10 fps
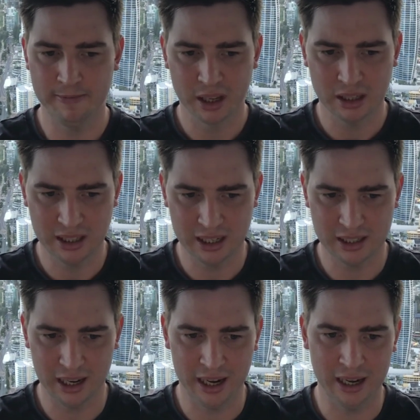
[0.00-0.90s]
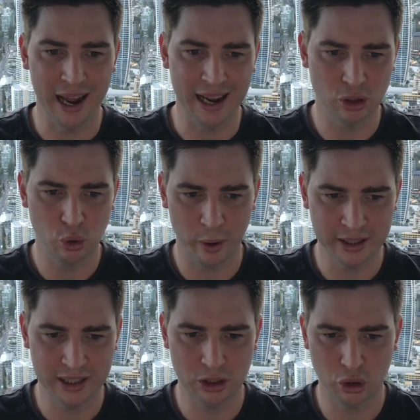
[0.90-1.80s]
16, and
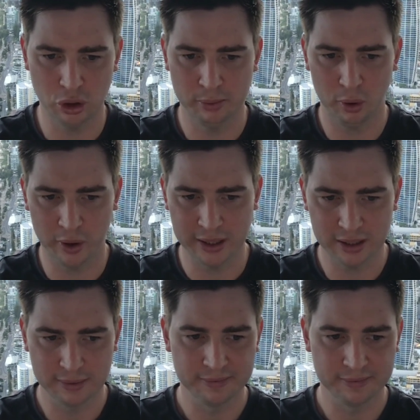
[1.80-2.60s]
22 points.